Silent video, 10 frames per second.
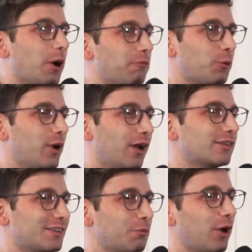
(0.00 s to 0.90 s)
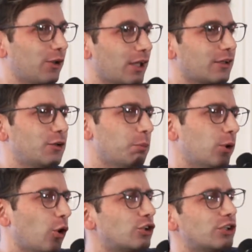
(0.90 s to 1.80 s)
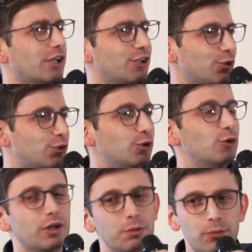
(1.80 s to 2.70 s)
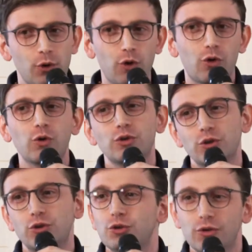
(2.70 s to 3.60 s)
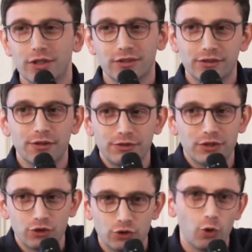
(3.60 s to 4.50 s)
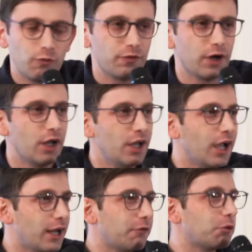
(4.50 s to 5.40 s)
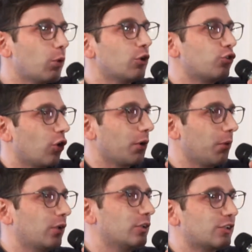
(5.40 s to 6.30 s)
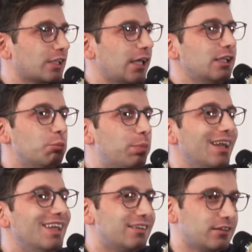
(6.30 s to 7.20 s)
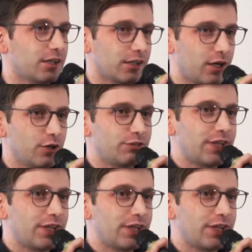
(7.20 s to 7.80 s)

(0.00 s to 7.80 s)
Everyone asks about like the blockchain you do and the protocol you do and the services you offer, and everyone is talking about the scalability and kind of